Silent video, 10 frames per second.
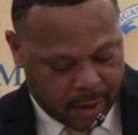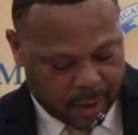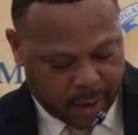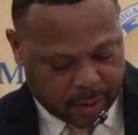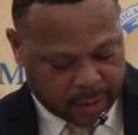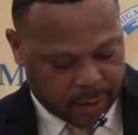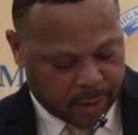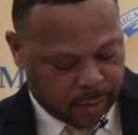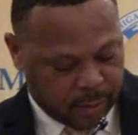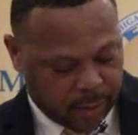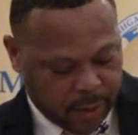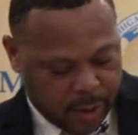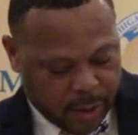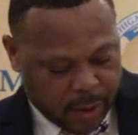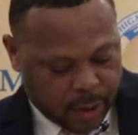also
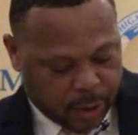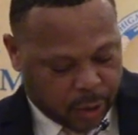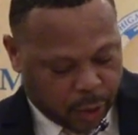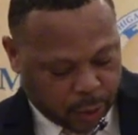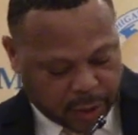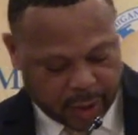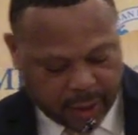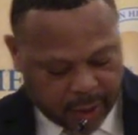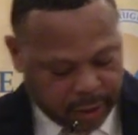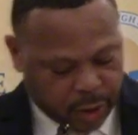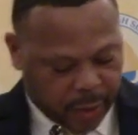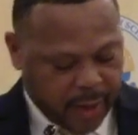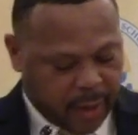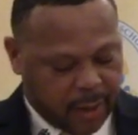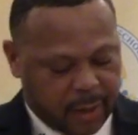Coach
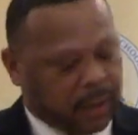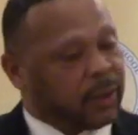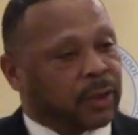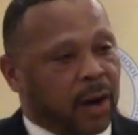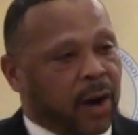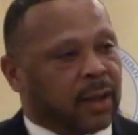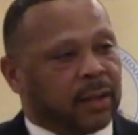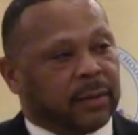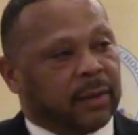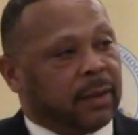Drake and Coach Harlan,